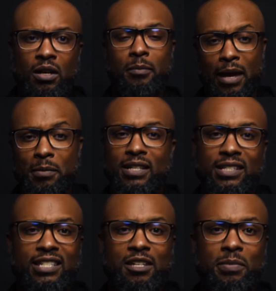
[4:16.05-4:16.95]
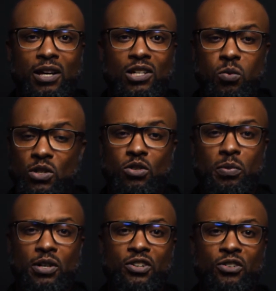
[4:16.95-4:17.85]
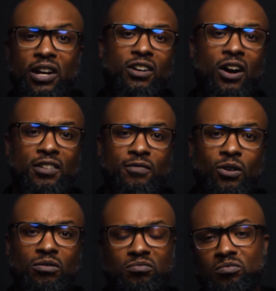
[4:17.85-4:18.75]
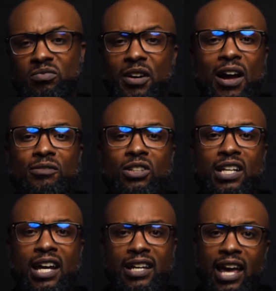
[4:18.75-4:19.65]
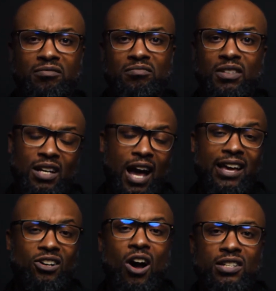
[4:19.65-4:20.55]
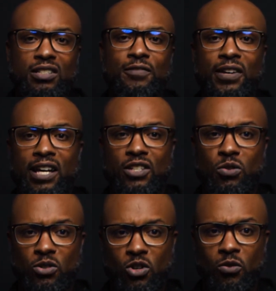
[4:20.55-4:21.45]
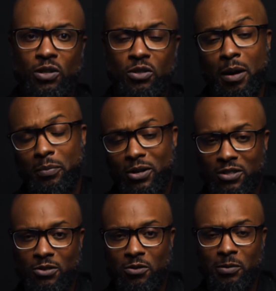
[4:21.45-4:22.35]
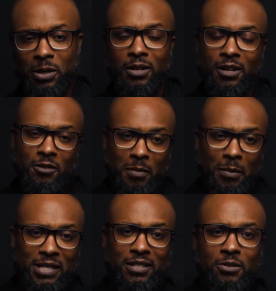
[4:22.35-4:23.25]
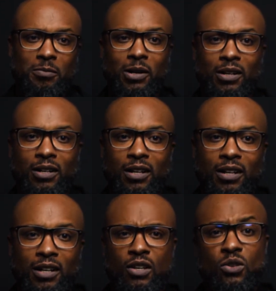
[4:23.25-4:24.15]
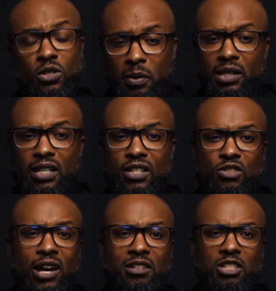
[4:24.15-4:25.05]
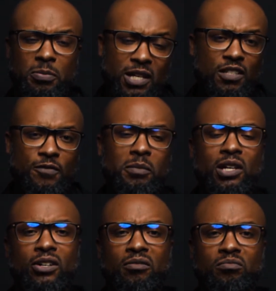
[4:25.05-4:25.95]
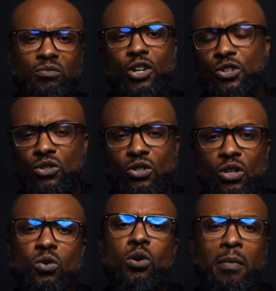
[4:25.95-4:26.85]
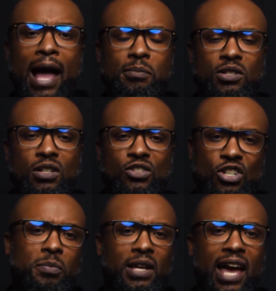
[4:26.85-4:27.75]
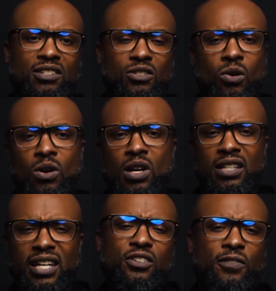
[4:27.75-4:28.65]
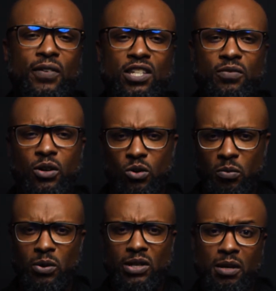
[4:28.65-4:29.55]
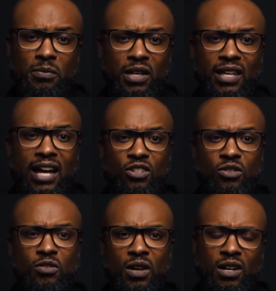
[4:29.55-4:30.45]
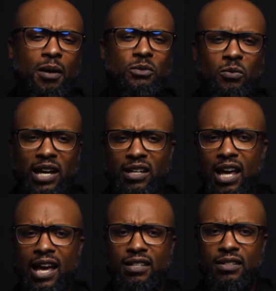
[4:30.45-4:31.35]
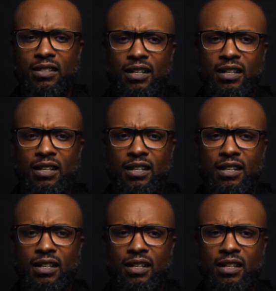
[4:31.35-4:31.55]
Payment is easy because once you put in your credit card info, you never have to look at it again. I constantly forget to switch over to my personal Uber from my business Uber. Usability is great, it's because it's familiar. You're used to Google Maps and GPS, so the interface for Uber is something that you've come to recognize.